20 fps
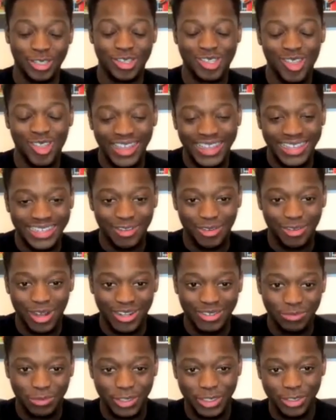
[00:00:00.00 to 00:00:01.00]
You started
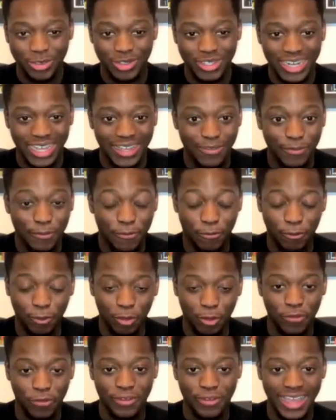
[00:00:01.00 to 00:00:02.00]
around when you were like
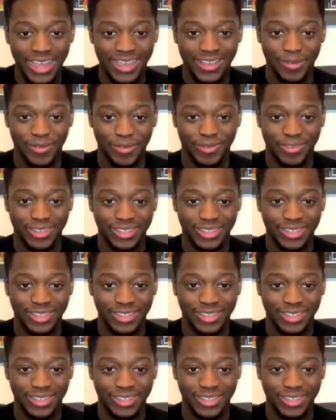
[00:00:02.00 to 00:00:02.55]
four or five.